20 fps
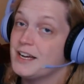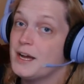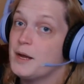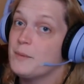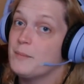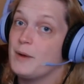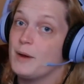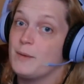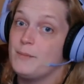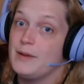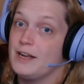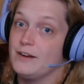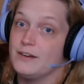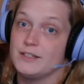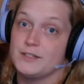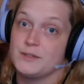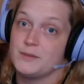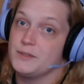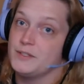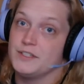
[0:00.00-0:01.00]
My parents
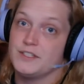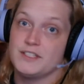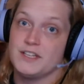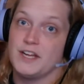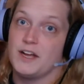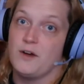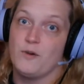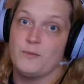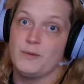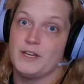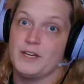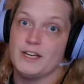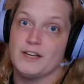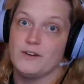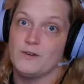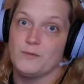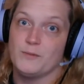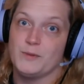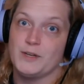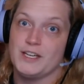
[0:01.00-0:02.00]
would just say, home again,
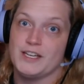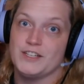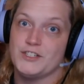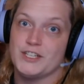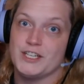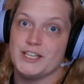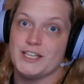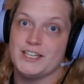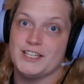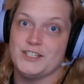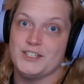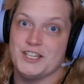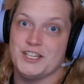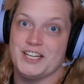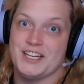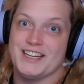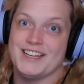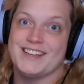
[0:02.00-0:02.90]
jiggity jig.